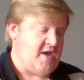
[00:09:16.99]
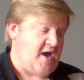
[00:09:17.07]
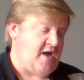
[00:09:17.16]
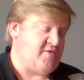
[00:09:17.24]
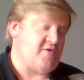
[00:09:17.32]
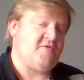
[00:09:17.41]

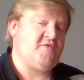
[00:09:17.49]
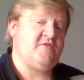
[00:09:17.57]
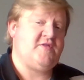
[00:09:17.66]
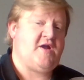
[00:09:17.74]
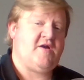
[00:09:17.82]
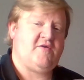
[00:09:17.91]
They're also
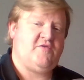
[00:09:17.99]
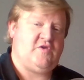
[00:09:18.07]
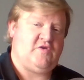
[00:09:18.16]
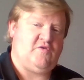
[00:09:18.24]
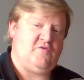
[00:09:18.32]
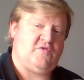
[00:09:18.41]
there
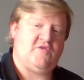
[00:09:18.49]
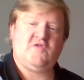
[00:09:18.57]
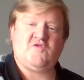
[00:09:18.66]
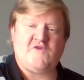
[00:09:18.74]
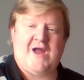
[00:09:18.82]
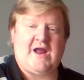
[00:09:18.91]
to
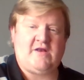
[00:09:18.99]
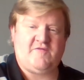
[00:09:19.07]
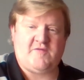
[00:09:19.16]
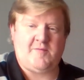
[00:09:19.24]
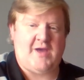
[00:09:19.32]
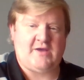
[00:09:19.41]
distract
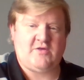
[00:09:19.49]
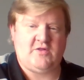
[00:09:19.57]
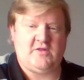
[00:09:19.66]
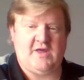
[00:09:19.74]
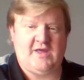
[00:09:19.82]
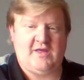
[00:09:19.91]
from
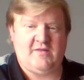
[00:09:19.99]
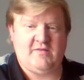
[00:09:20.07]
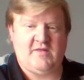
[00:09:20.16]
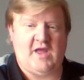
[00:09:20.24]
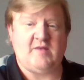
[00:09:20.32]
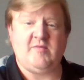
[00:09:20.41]
actually
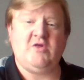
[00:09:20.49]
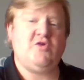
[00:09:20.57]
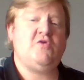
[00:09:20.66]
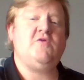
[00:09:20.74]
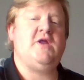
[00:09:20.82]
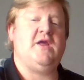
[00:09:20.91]
the enemy
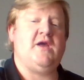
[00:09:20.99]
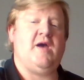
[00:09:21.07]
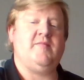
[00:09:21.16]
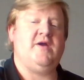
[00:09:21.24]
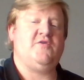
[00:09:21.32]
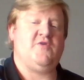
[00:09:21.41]
shooting at
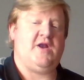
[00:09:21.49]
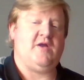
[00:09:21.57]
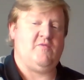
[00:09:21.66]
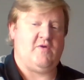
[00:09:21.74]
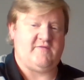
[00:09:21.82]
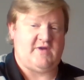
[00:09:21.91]
my Tyrannic
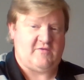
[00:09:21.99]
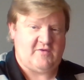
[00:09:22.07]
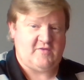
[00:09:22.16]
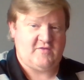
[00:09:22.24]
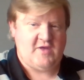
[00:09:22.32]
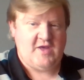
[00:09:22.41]
War
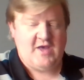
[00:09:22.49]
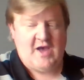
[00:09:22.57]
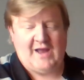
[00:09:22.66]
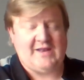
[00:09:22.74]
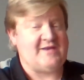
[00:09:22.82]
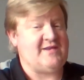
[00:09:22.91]
Veterans.
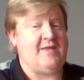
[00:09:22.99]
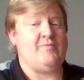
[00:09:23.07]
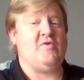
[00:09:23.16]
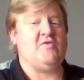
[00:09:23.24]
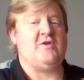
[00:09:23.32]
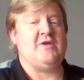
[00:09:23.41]
I like to keep
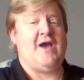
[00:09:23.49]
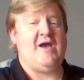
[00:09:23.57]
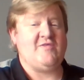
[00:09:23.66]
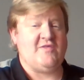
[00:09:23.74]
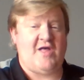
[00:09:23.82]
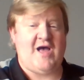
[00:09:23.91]
those little
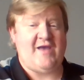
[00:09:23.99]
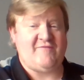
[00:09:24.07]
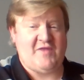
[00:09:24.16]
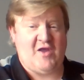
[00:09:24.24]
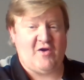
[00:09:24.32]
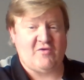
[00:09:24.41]
guys alive.
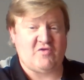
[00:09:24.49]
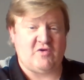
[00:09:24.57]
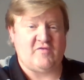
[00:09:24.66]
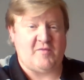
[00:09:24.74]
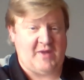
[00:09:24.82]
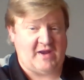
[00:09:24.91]
They are sort of
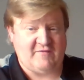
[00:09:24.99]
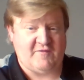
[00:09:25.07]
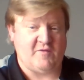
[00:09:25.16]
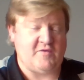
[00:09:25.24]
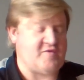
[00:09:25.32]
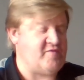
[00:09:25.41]
the main
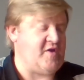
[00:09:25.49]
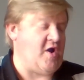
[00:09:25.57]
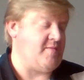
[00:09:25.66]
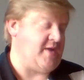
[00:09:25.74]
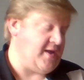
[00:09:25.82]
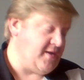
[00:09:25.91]
focus of the
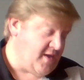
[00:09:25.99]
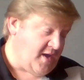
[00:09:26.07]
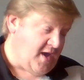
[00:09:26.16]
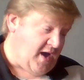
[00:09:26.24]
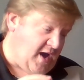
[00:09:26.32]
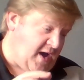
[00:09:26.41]
army.
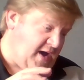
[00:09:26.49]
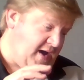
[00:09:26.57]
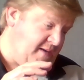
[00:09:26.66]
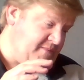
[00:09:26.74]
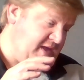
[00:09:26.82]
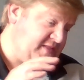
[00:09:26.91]

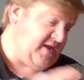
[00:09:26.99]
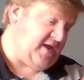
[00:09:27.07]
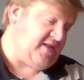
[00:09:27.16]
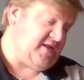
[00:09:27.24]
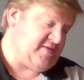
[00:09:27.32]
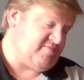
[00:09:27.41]
And I
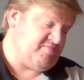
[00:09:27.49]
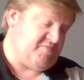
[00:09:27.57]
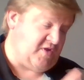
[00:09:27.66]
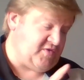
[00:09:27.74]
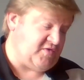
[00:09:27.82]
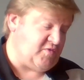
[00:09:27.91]
think
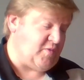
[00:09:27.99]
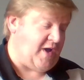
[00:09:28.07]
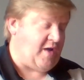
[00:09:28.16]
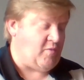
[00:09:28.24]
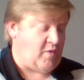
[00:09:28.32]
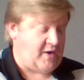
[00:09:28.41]
they'll do
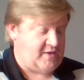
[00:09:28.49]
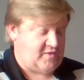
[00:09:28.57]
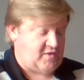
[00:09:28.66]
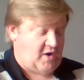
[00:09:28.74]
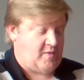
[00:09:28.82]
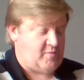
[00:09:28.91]
well. One is
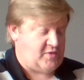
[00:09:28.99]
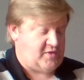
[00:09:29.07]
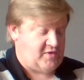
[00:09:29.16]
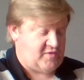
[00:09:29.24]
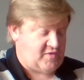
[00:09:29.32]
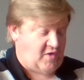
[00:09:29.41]
armed with an
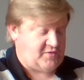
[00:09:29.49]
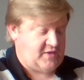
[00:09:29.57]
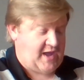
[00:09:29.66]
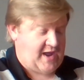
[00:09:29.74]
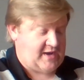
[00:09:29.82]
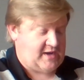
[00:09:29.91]
assault
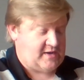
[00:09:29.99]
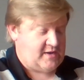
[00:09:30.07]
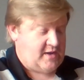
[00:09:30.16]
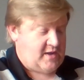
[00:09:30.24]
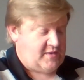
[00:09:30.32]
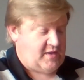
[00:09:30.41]
cannon.
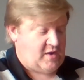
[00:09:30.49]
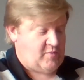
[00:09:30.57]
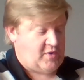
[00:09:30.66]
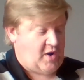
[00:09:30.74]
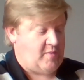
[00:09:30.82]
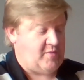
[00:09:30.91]
The other
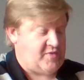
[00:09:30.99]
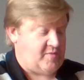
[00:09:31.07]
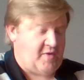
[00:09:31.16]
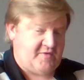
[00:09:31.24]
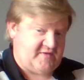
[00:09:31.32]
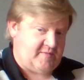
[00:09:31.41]
one armed with a
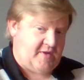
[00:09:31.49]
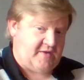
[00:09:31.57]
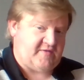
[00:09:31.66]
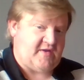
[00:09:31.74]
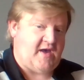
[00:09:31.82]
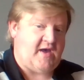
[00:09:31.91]

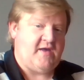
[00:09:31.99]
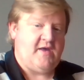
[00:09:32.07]
multi-melta.